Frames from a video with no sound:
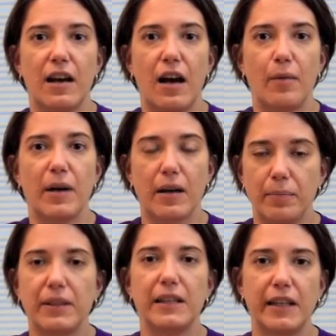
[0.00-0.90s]
a
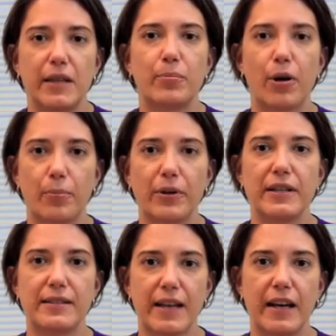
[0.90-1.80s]
completely
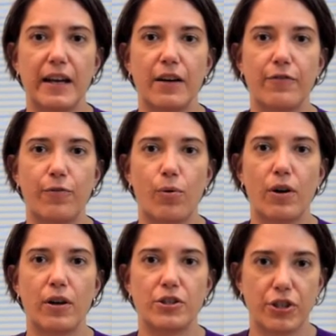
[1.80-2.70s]
inappropriate setting for